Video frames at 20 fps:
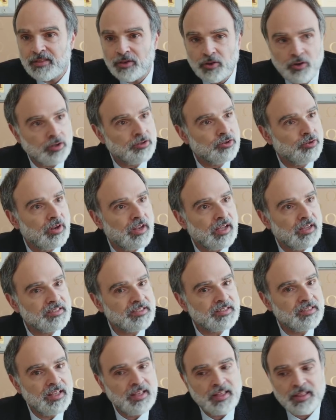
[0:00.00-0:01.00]
the
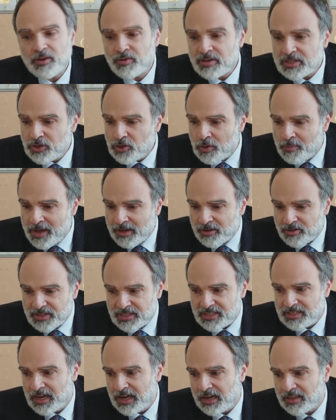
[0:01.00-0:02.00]
gondolas, there is no better
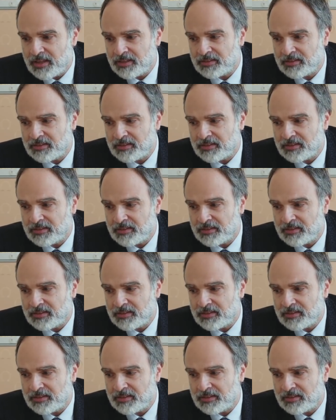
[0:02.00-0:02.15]
sign